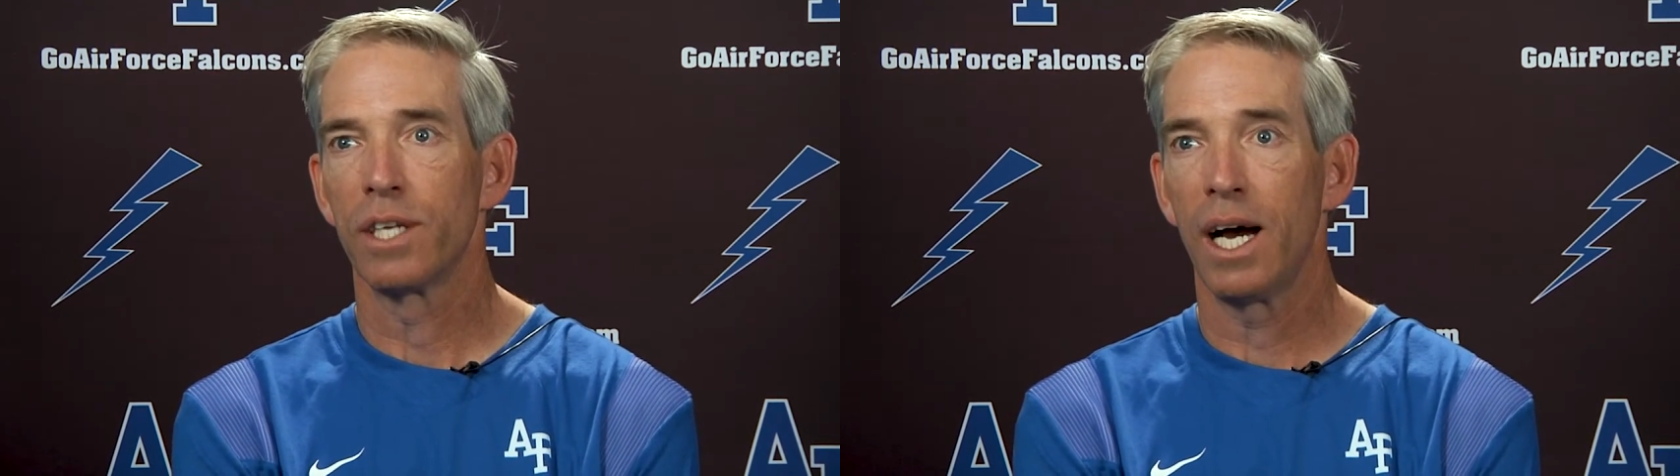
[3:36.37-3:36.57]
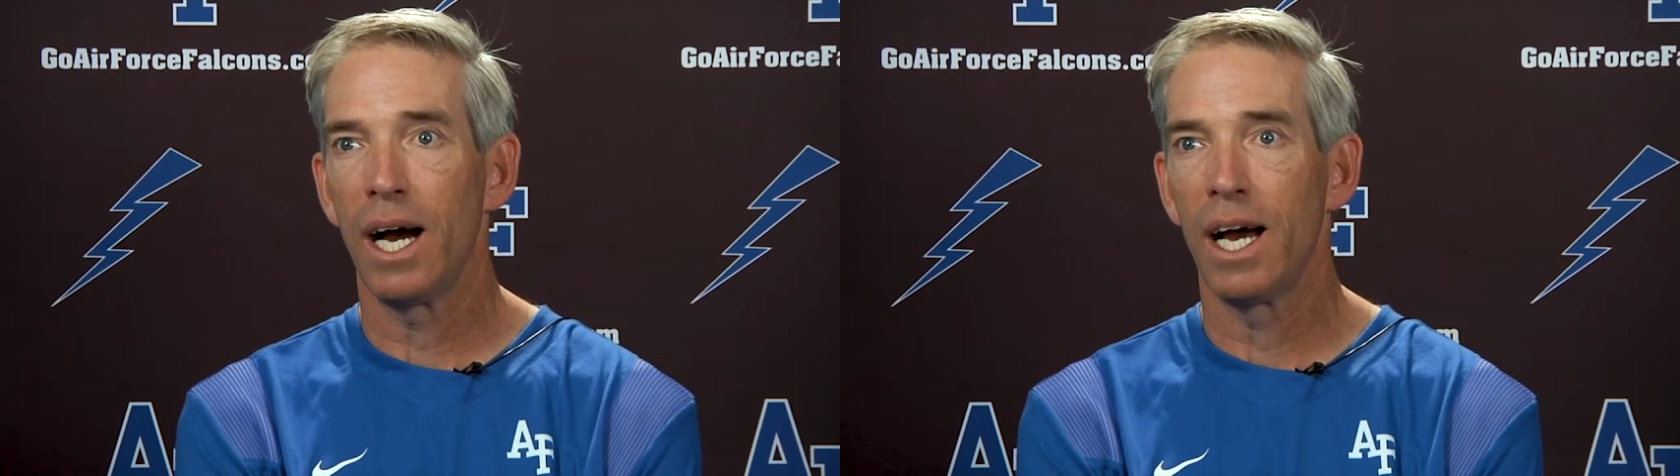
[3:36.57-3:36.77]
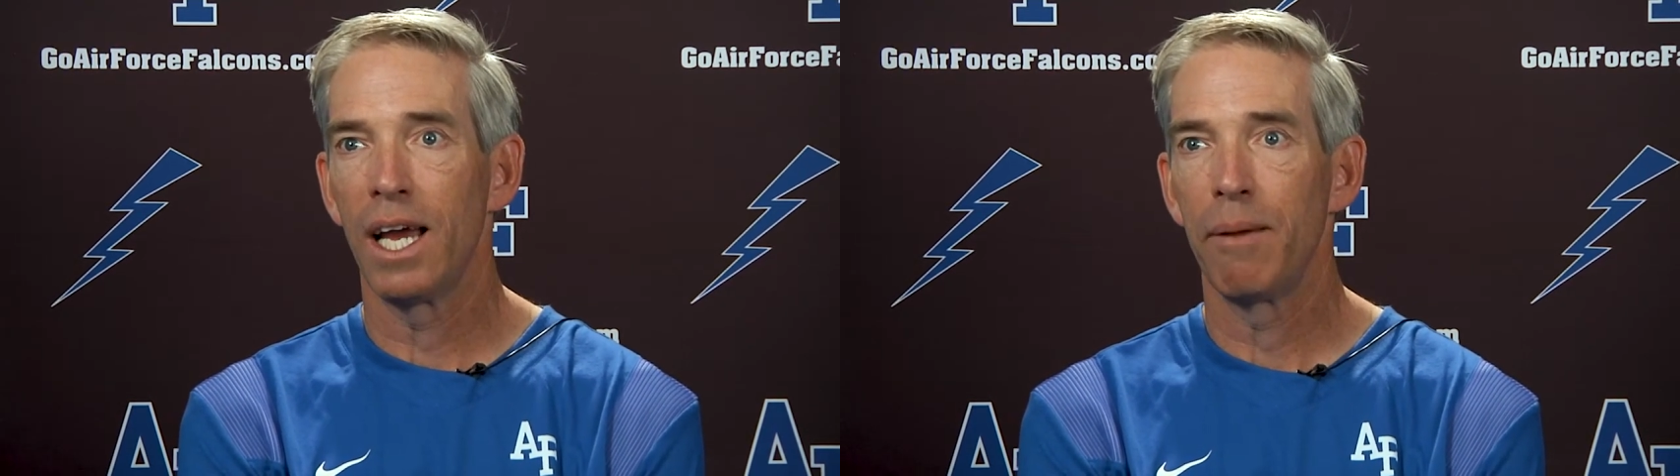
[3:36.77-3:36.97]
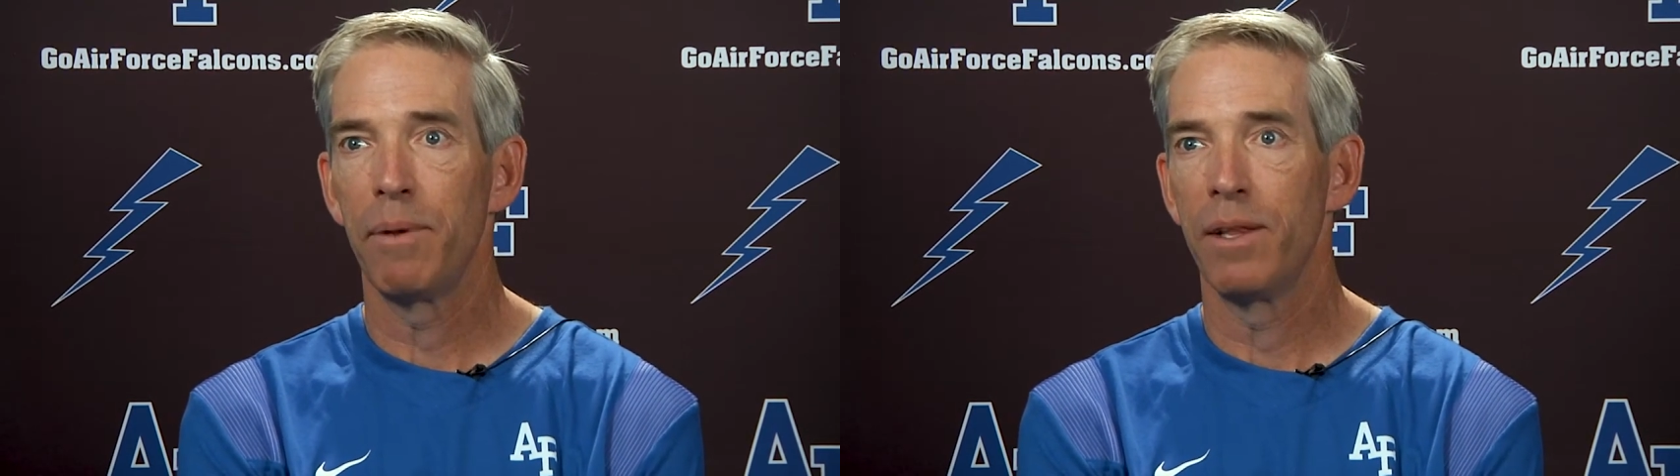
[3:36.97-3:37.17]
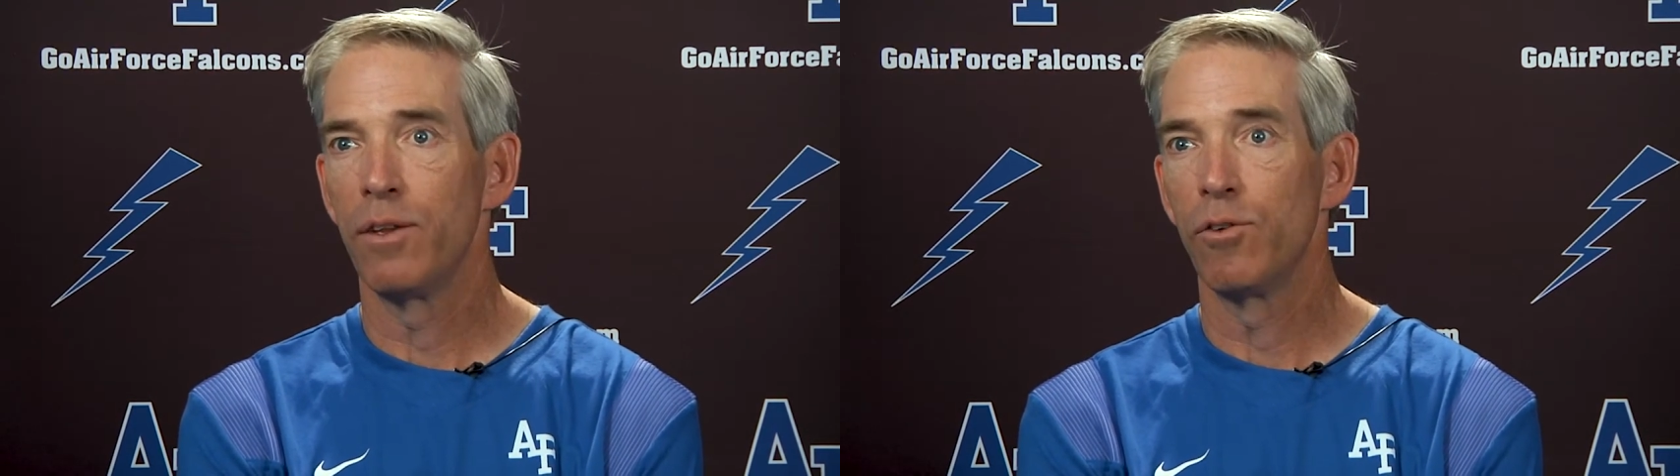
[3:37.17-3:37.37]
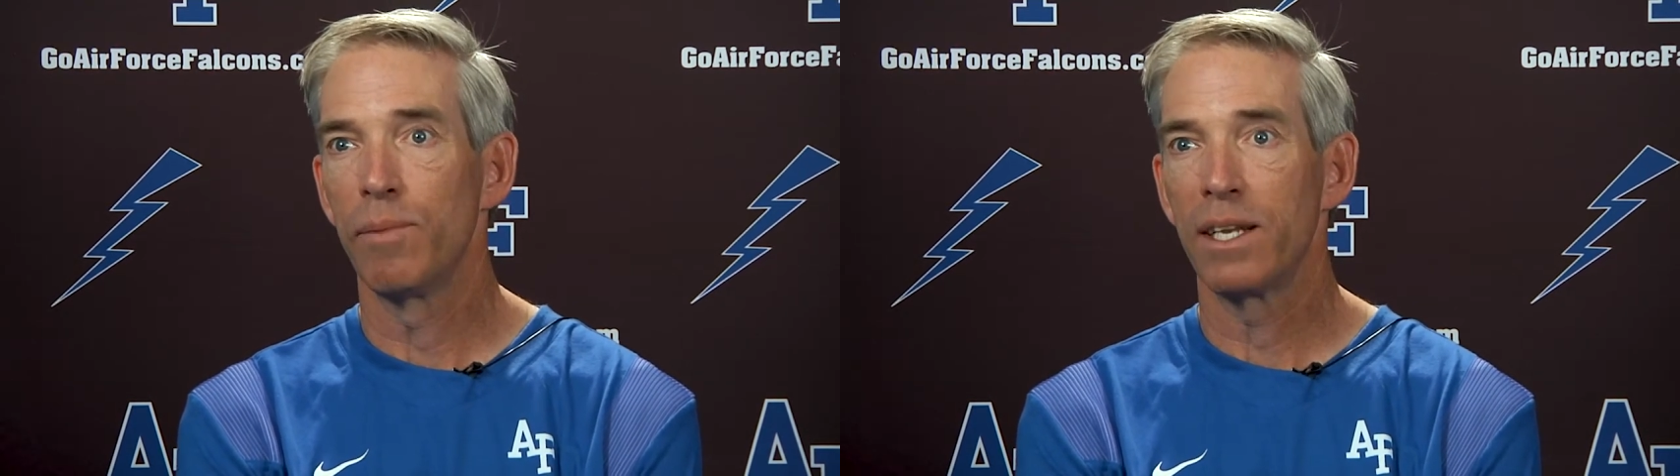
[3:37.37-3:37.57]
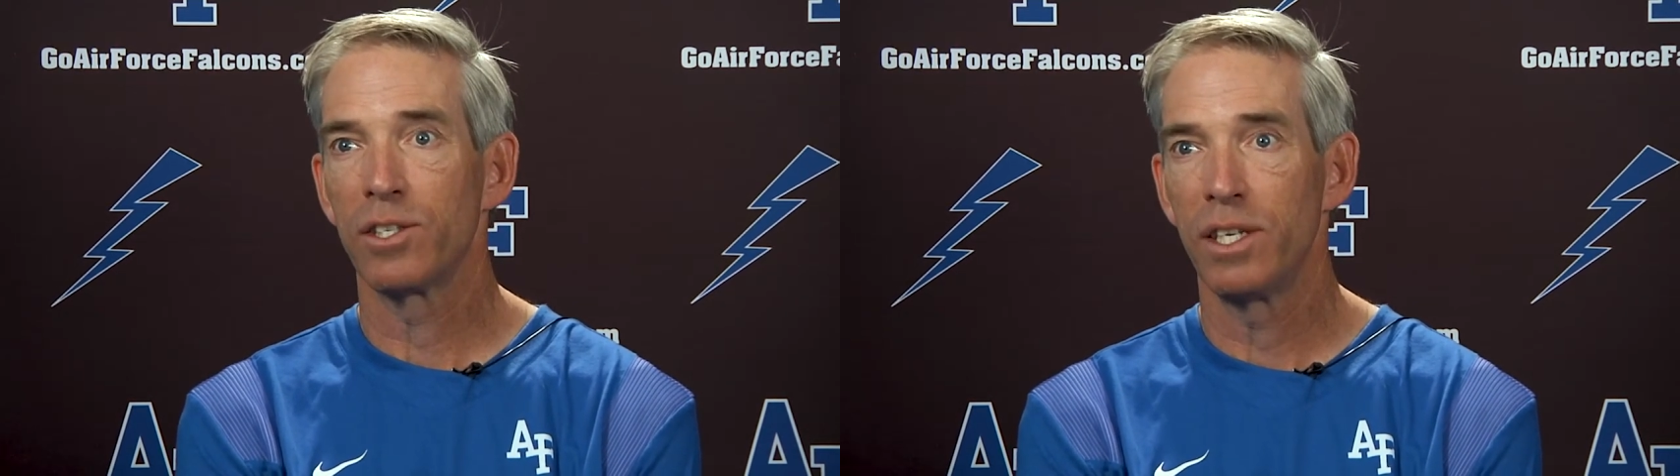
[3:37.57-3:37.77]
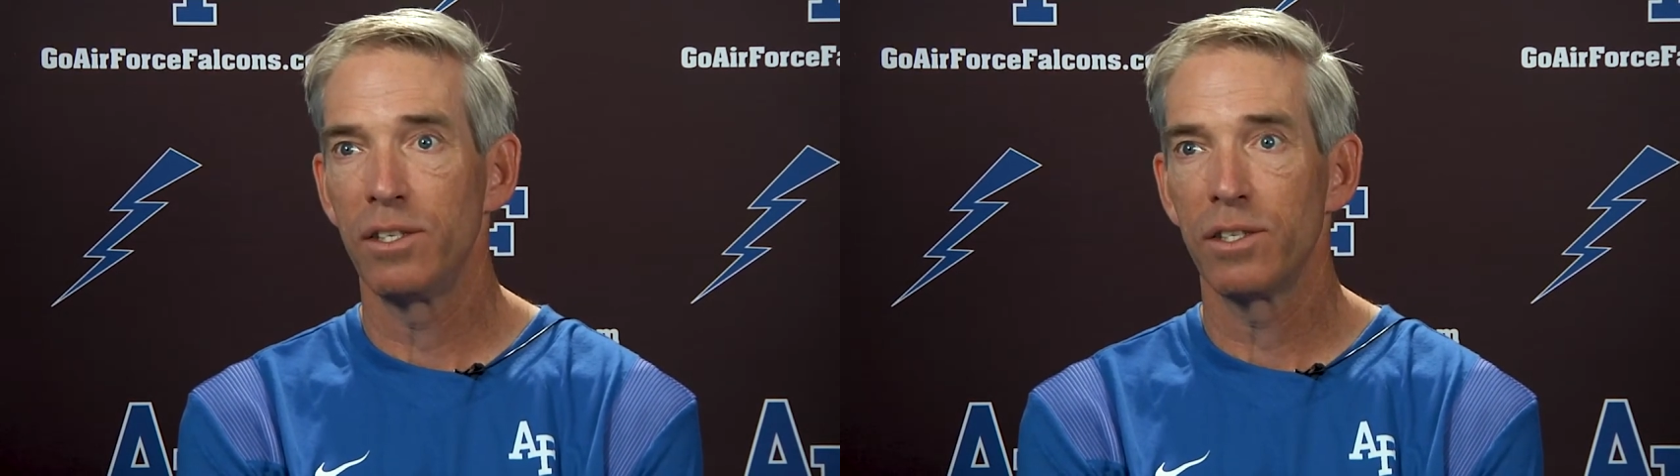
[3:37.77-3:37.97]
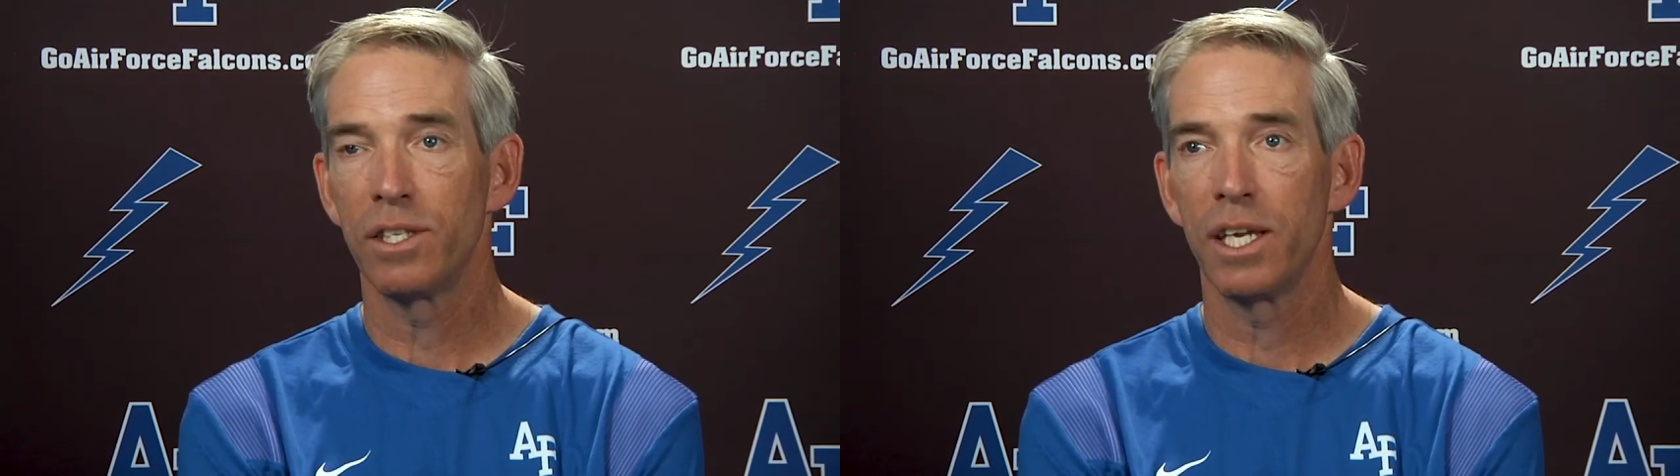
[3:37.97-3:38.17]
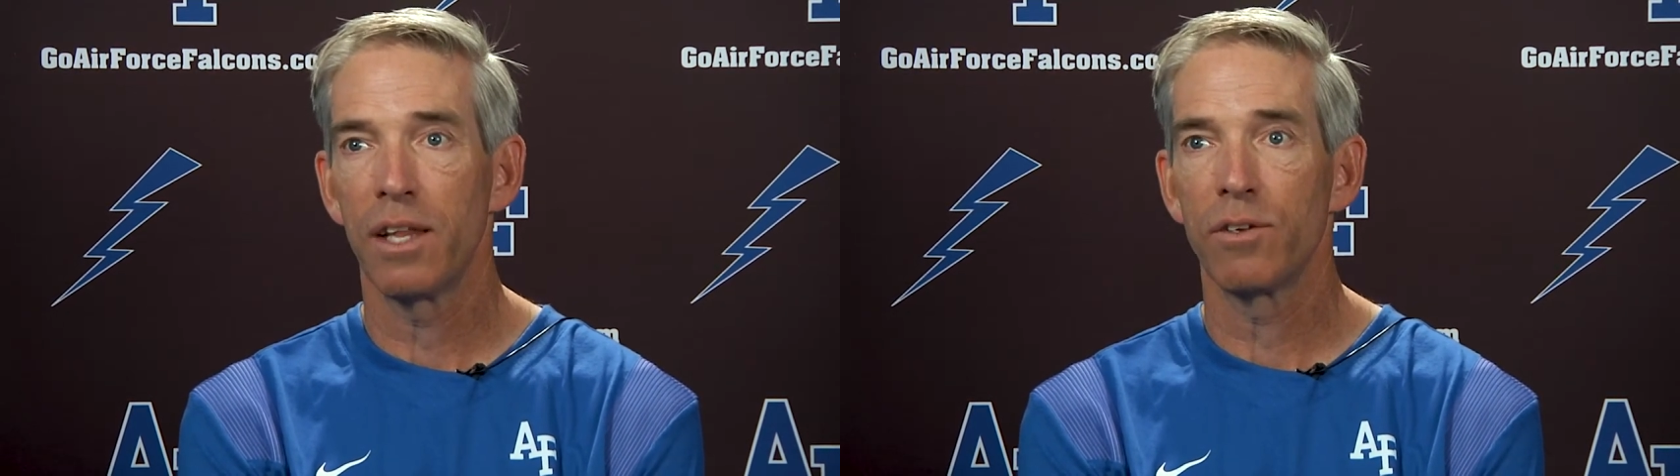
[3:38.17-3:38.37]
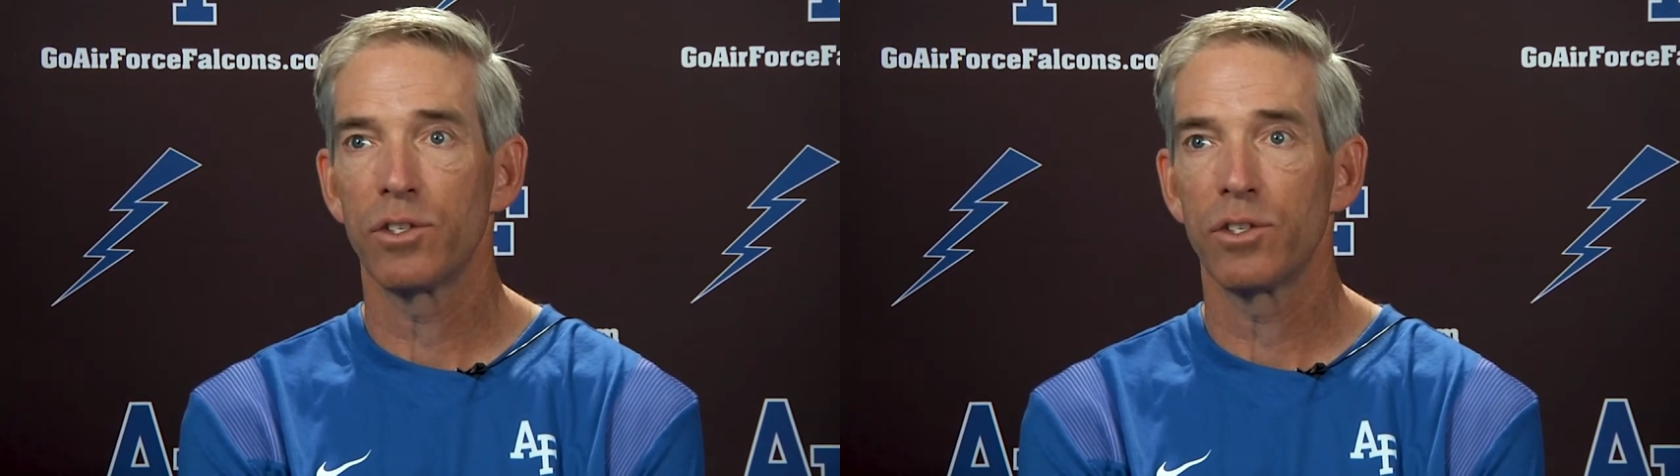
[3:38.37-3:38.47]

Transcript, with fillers: time in the dual match season together.